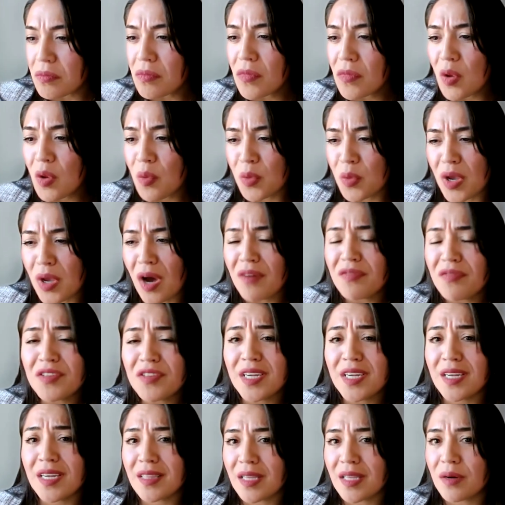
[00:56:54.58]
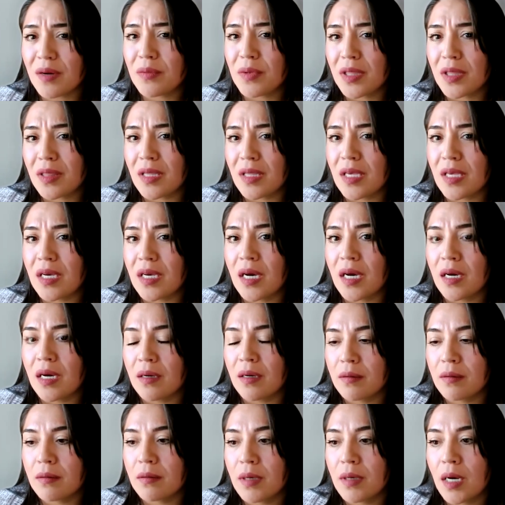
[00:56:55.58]
We often get that with the
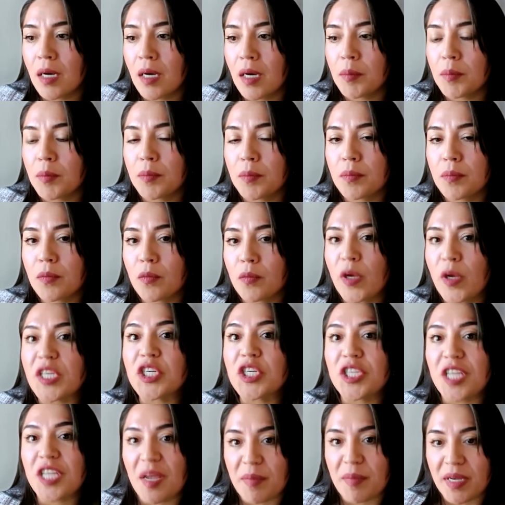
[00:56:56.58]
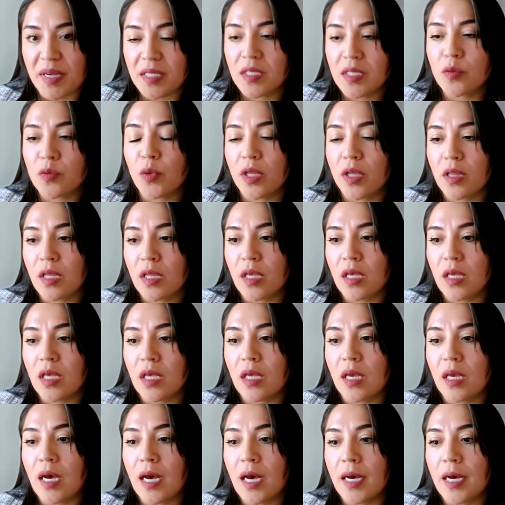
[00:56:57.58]
wage statements when the
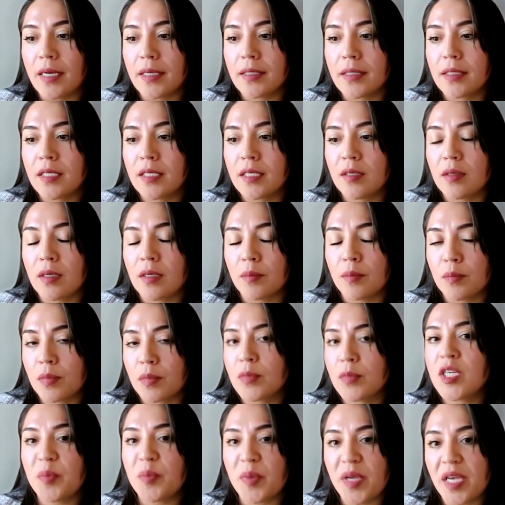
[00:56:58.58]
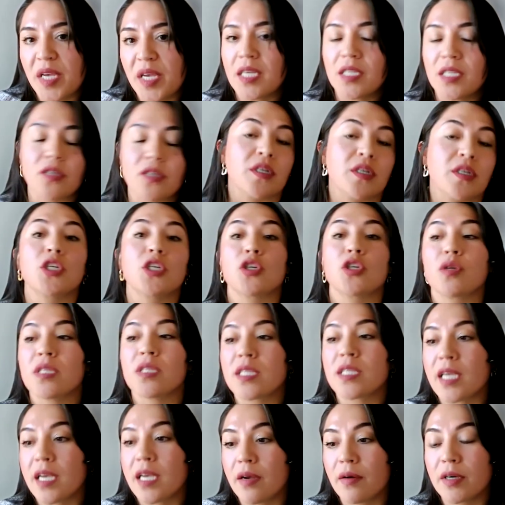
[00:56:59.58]
TPAs or insurance
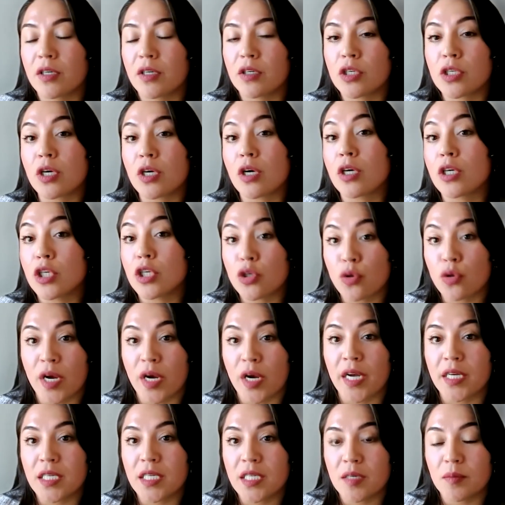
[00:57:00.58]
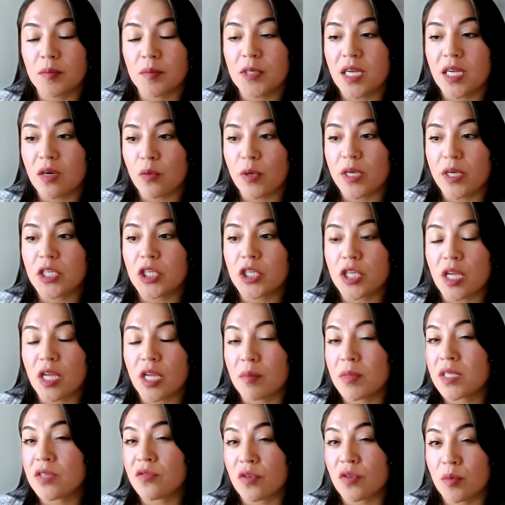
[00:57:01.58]
carriers are trying to obtain wage
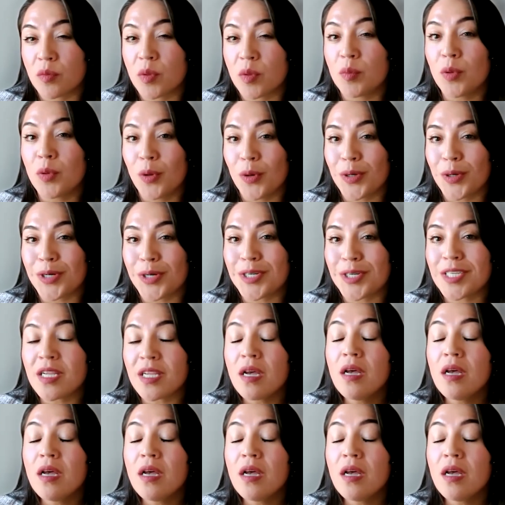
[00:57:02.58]
statements from employers.